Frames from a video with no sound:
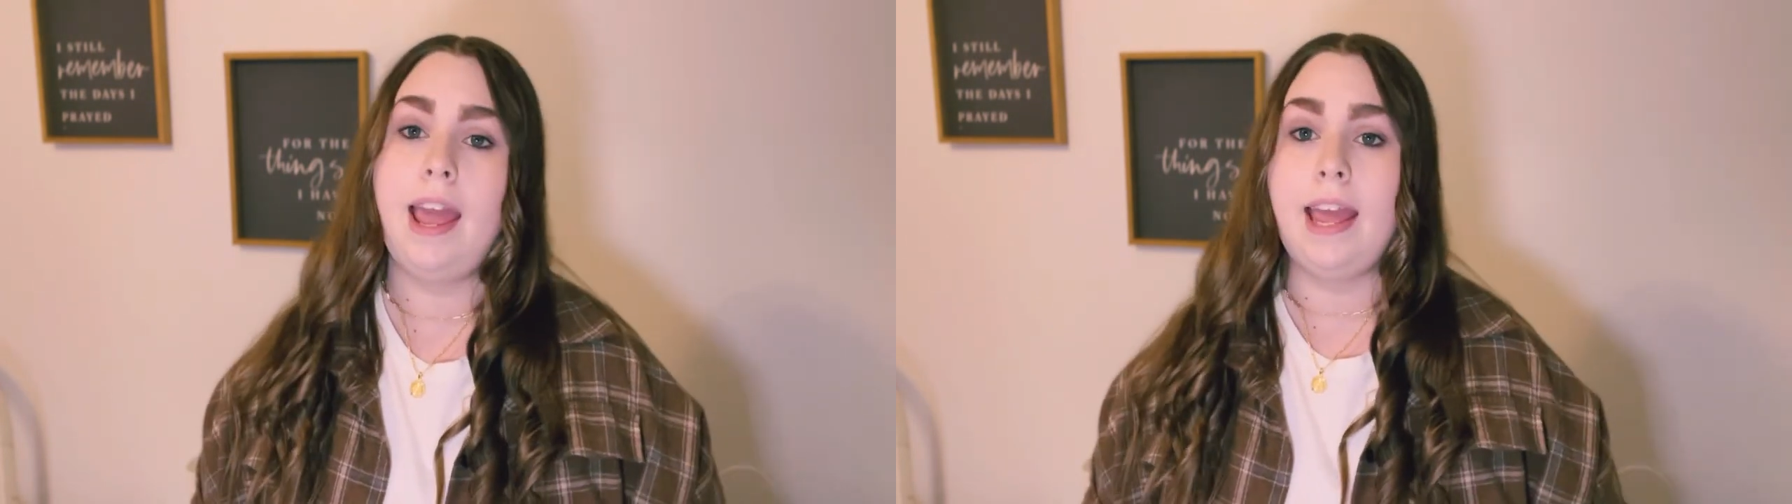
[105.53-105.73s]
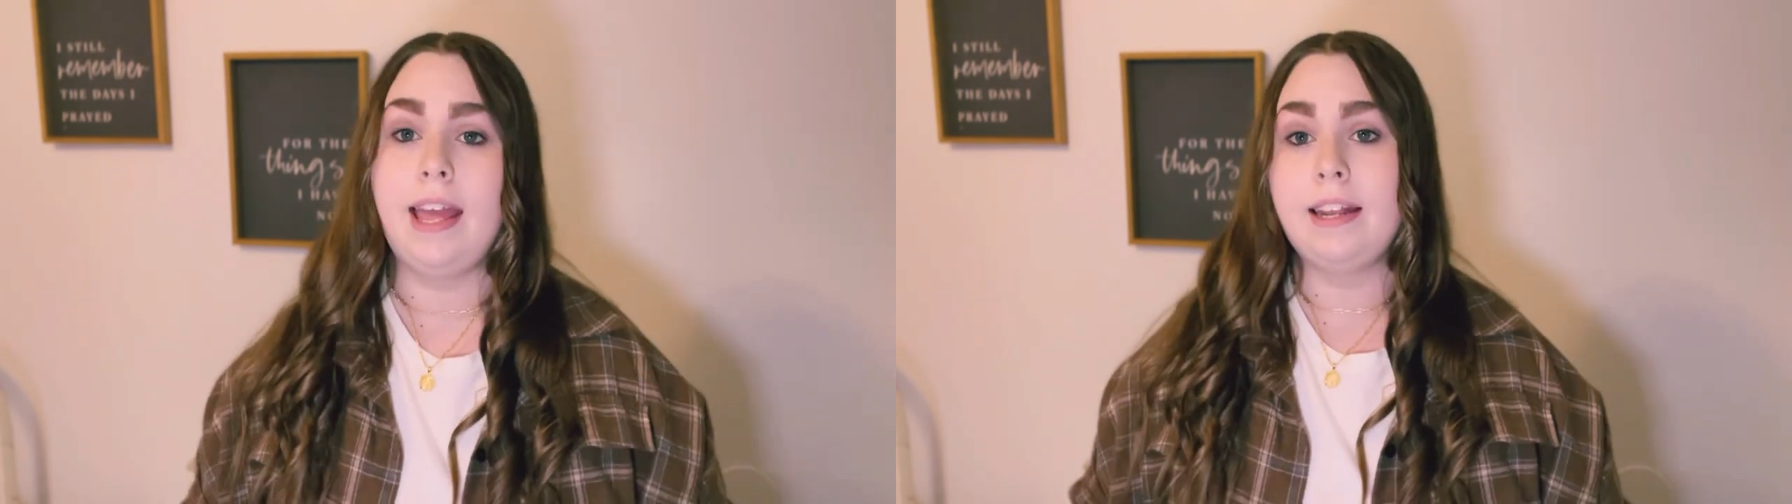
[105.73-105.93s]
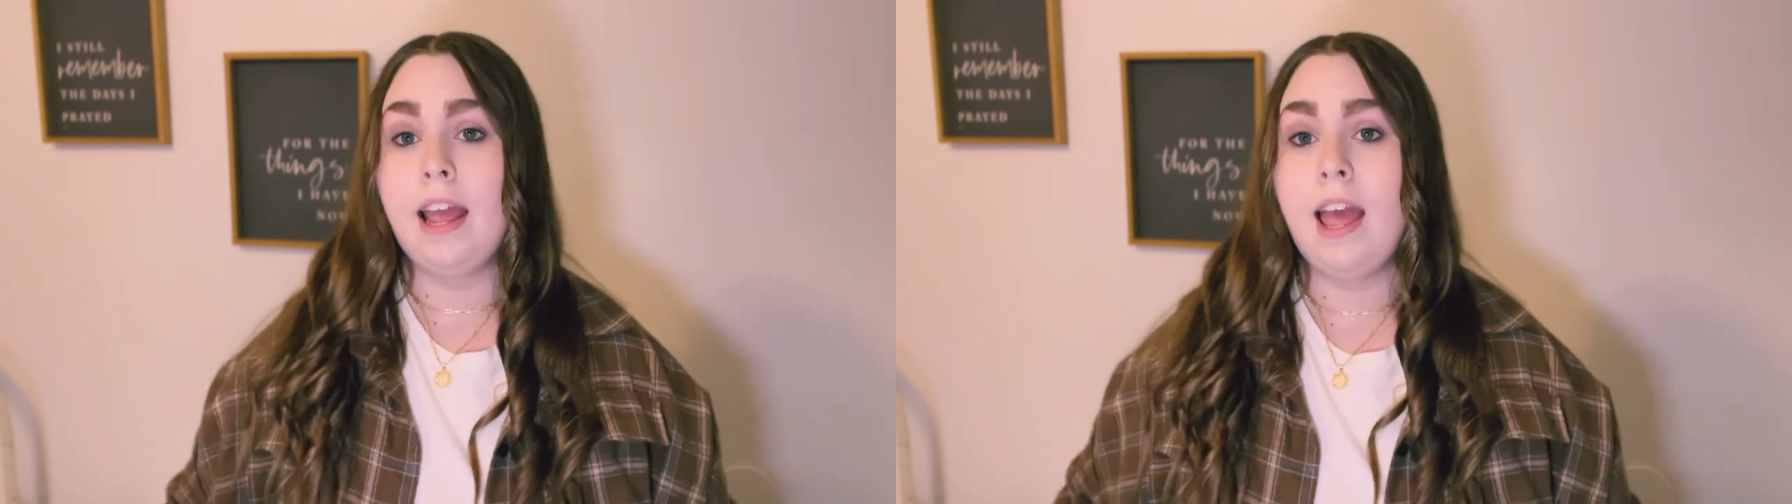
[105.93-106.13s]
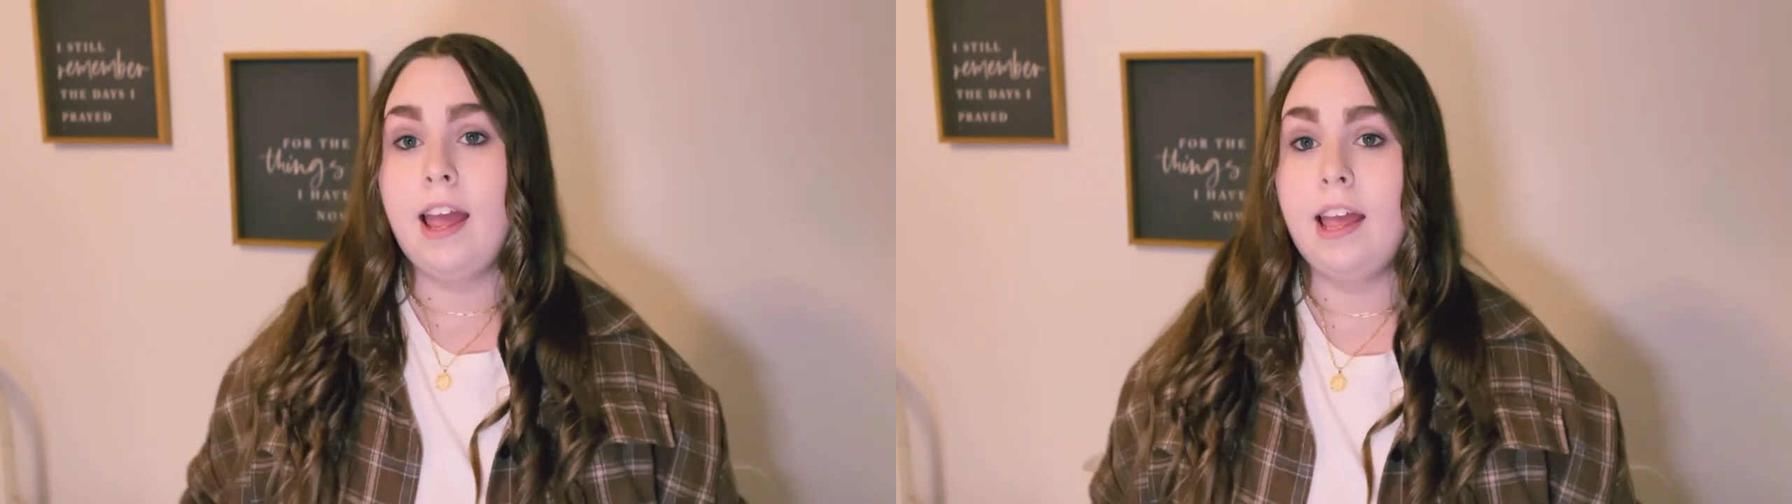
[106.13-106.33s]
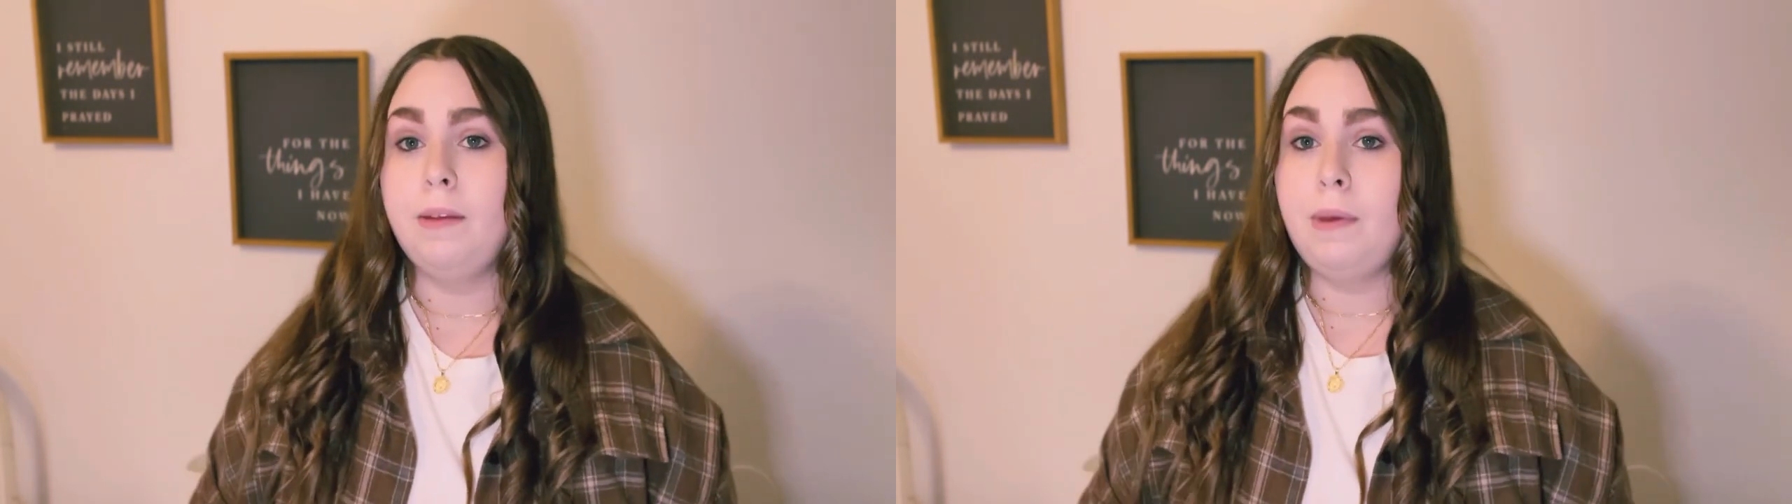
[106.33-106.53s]
And
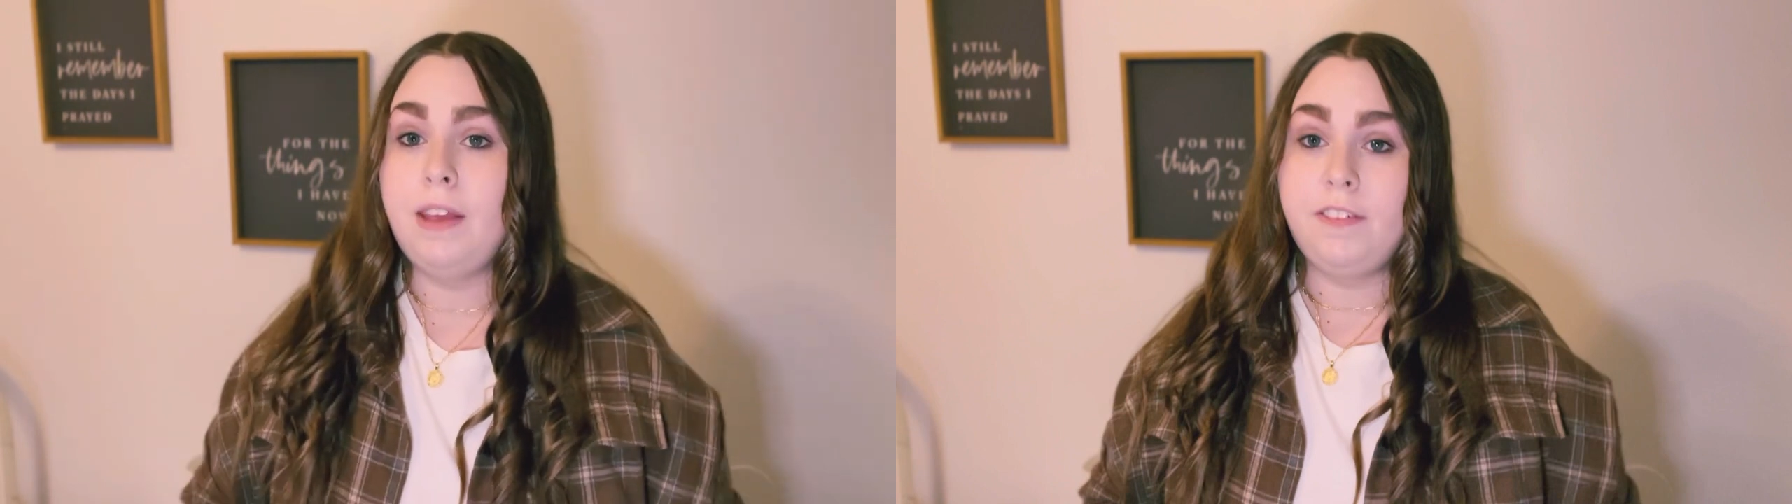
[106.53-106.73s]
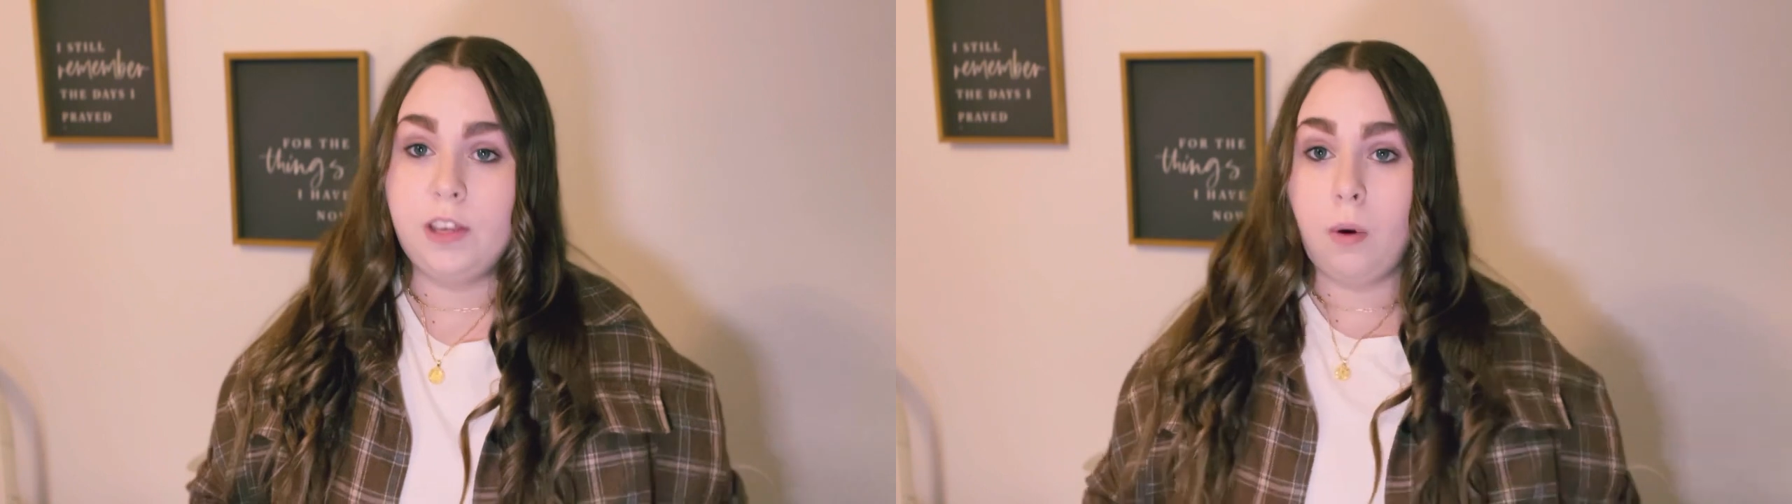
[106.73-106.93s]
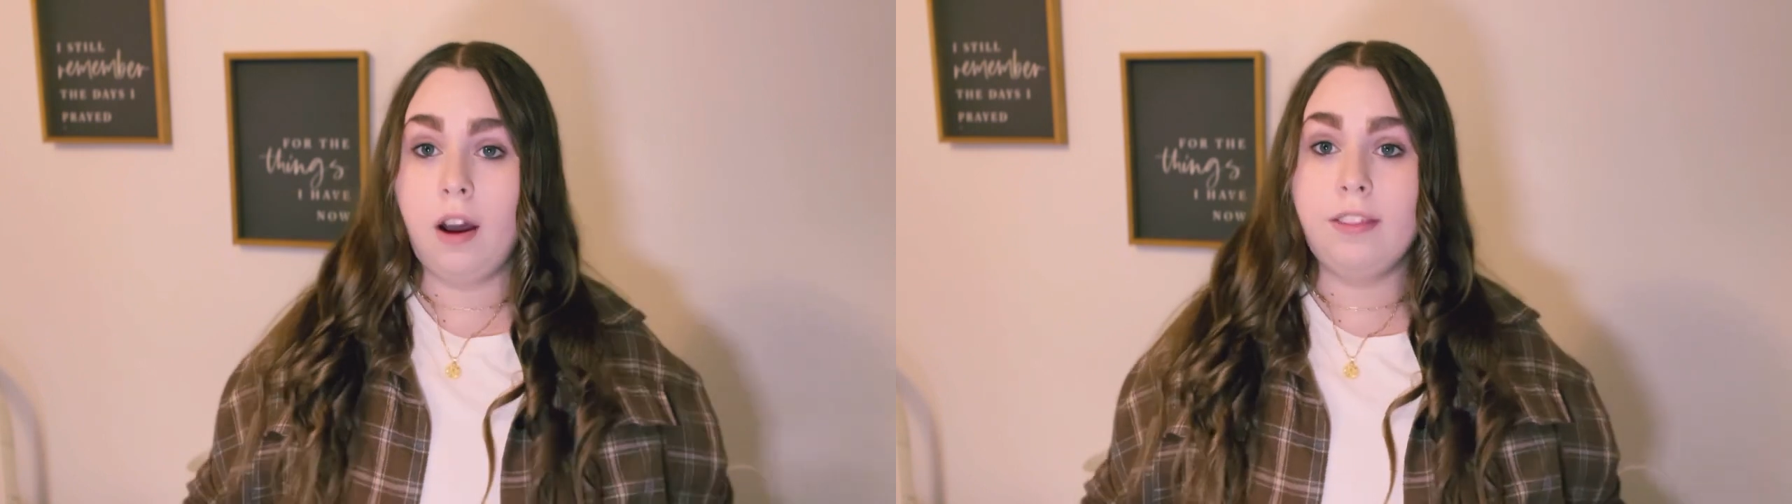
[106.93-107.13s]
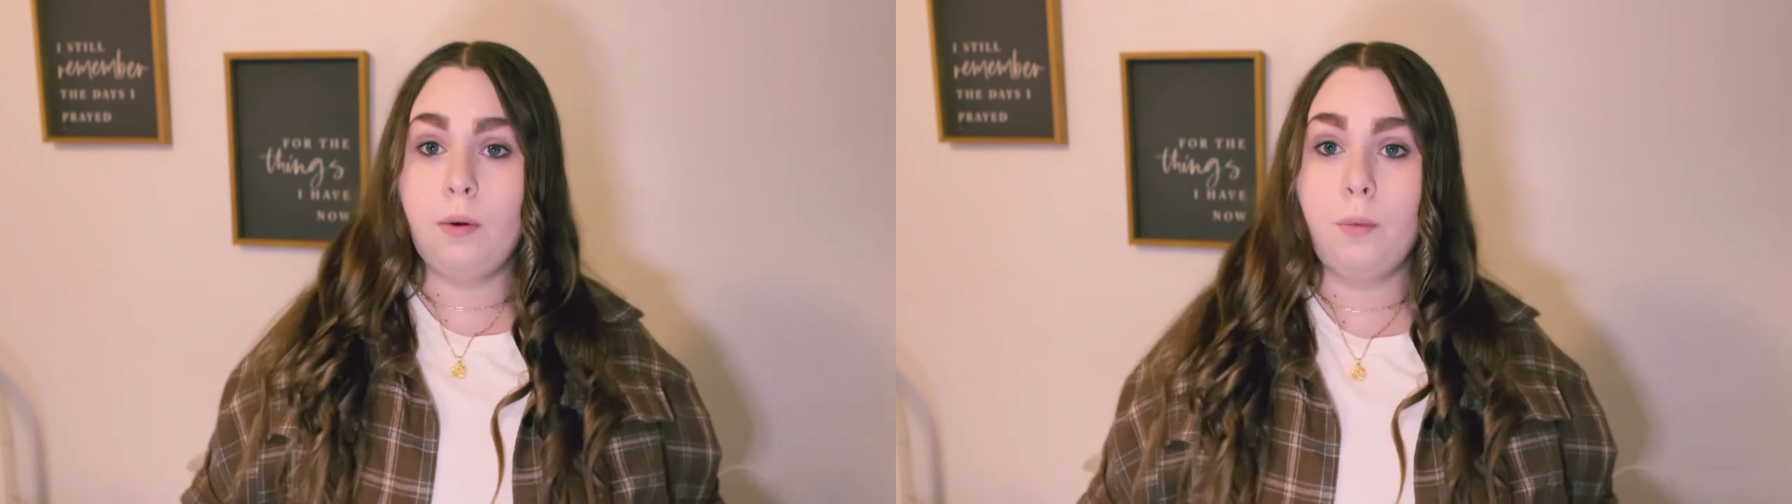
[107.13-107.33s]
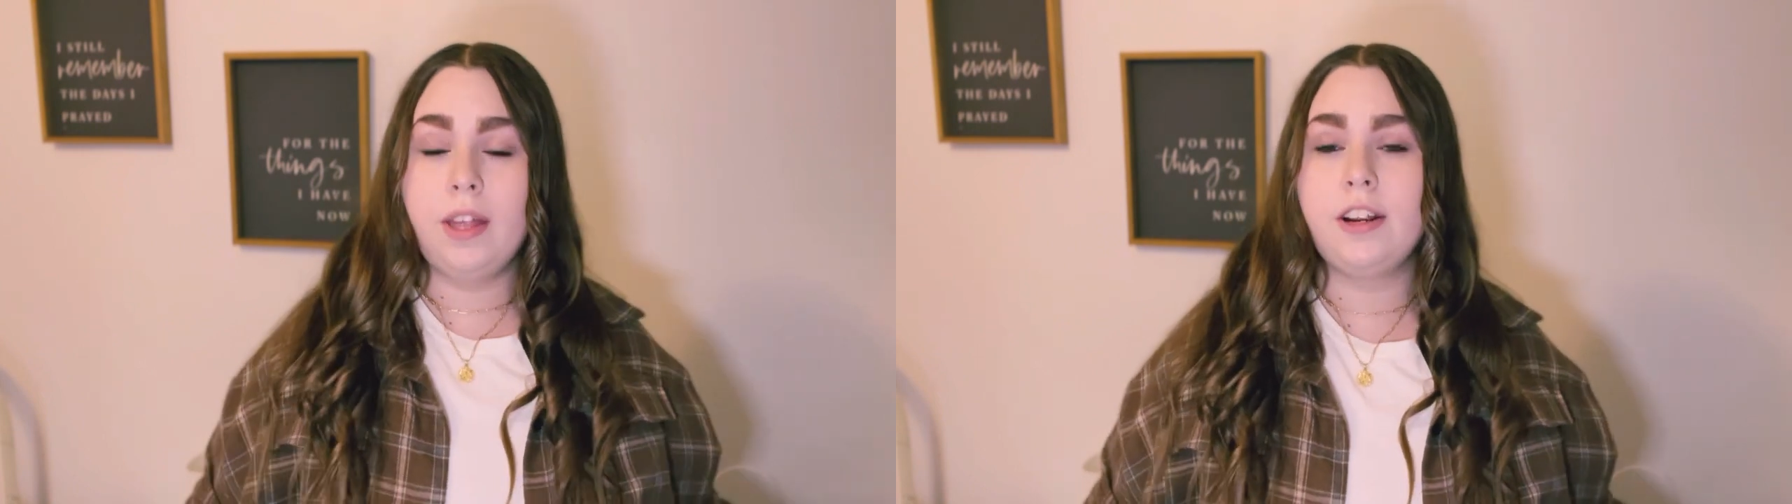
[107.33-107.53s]
if you are
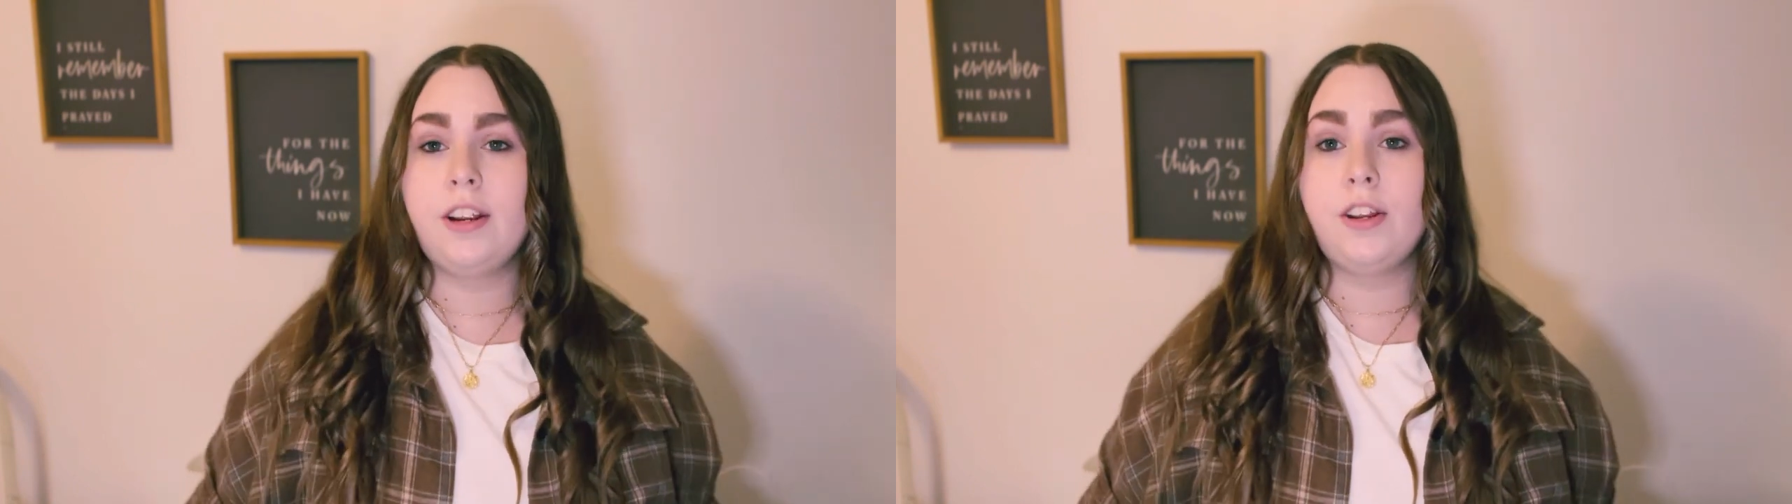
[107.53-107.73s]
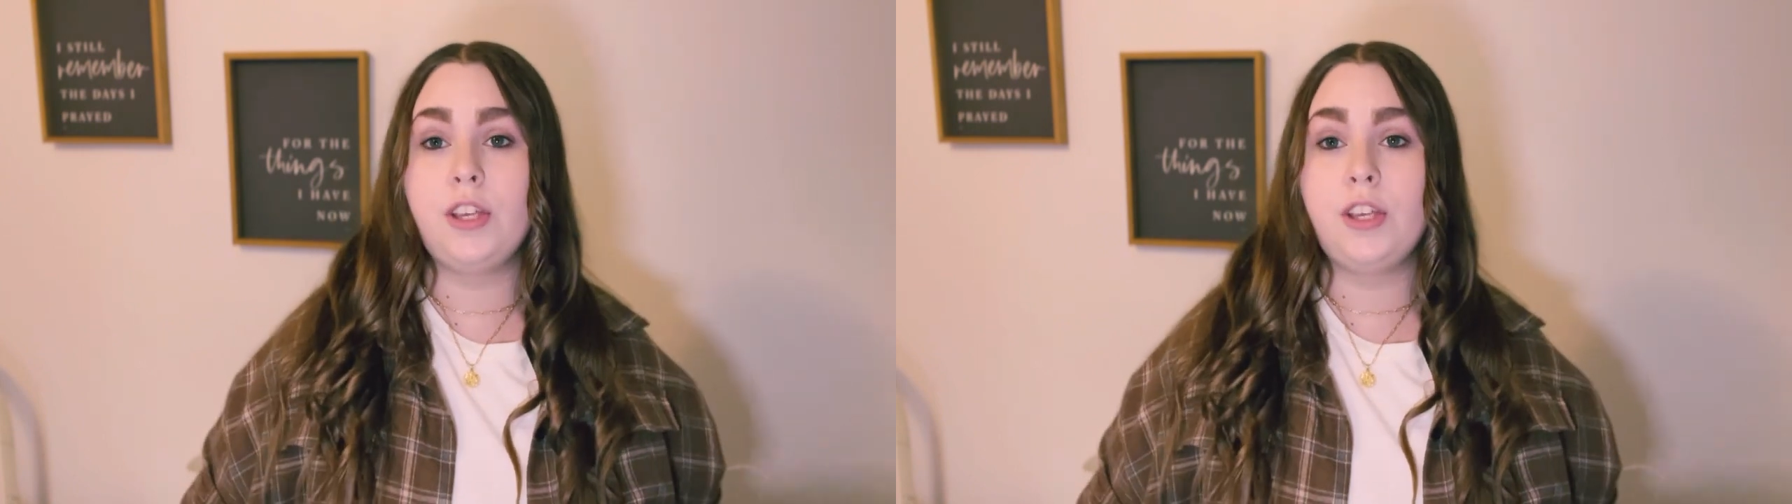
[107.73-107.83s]
the winner,